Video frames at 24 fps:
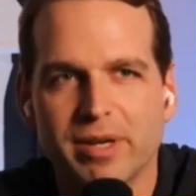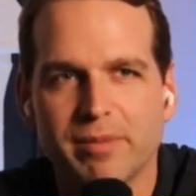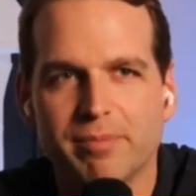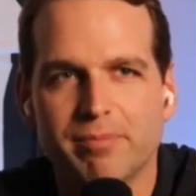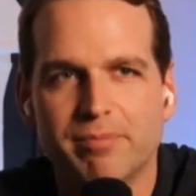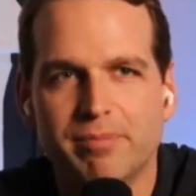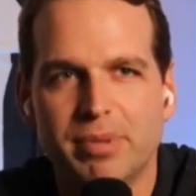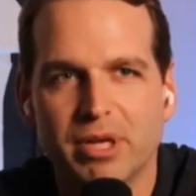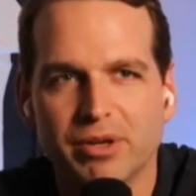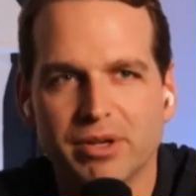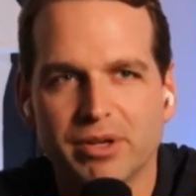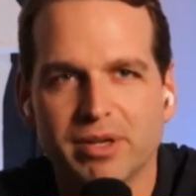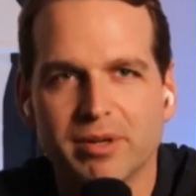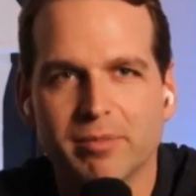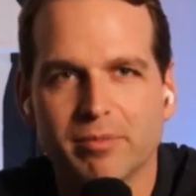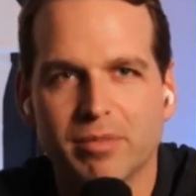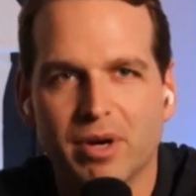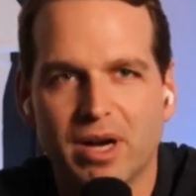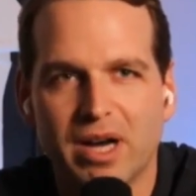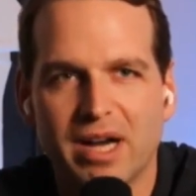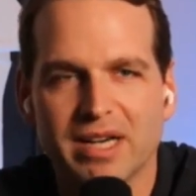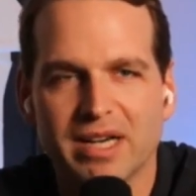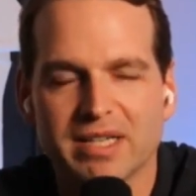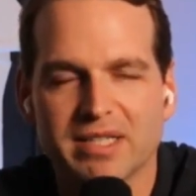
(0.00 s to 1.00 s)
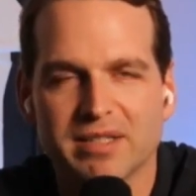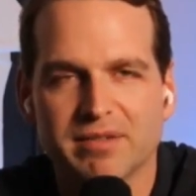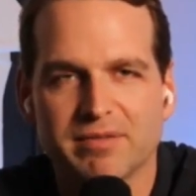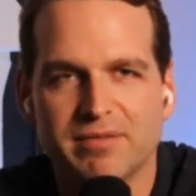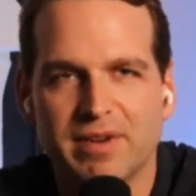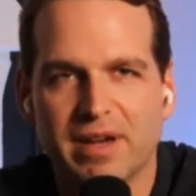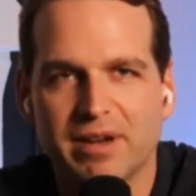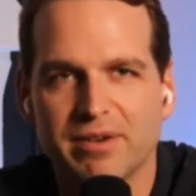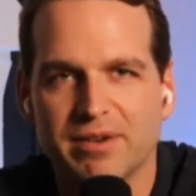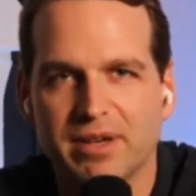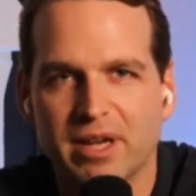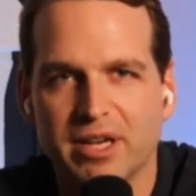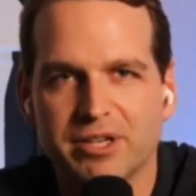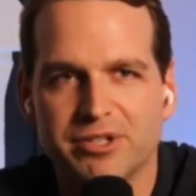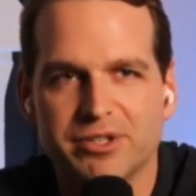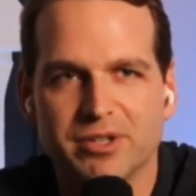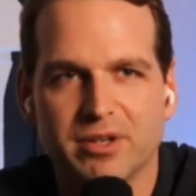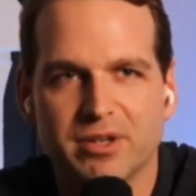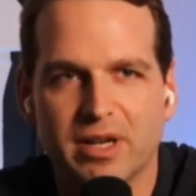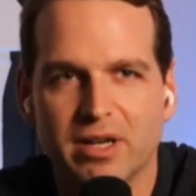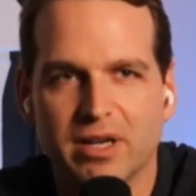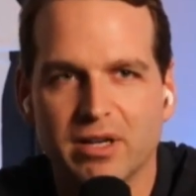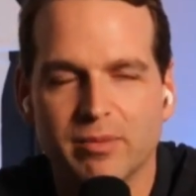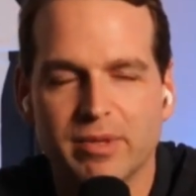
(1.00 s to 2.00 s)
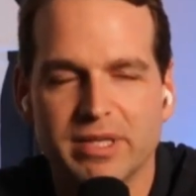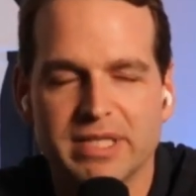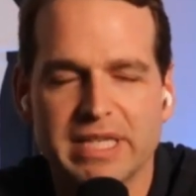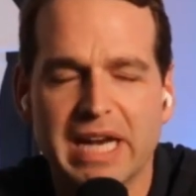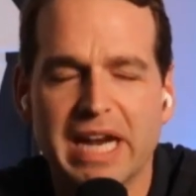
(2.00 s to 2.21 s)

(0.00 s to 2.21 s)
building blocks and foundational elements.